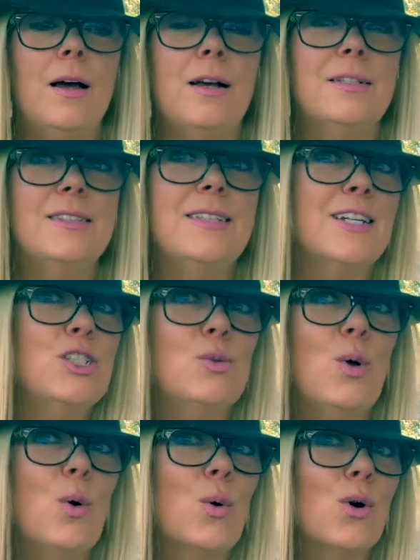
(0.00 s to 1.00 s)

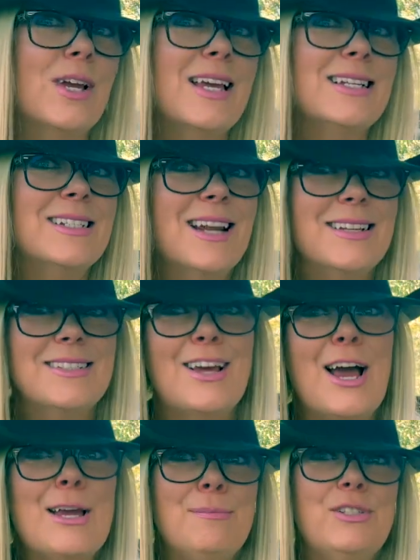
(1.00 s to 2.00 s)
sexual organ
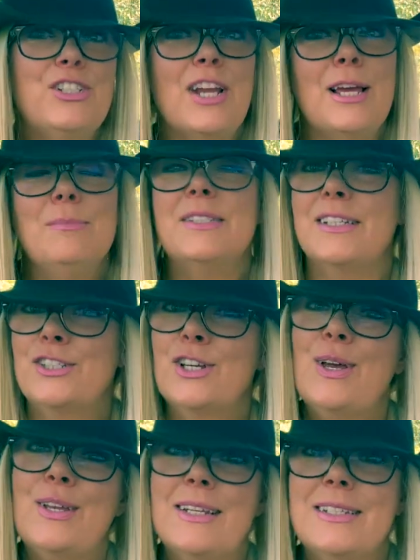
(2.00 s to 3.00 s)
type shapes, that's
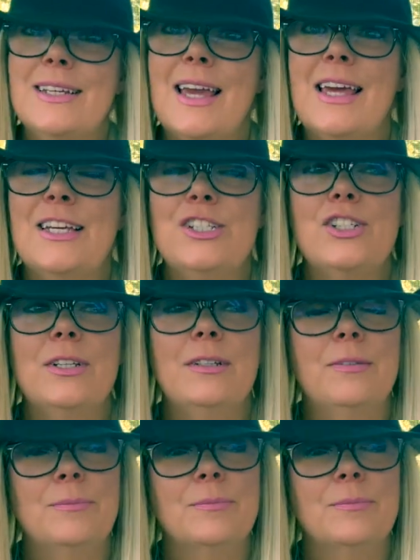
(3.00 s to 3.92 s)
a good indication.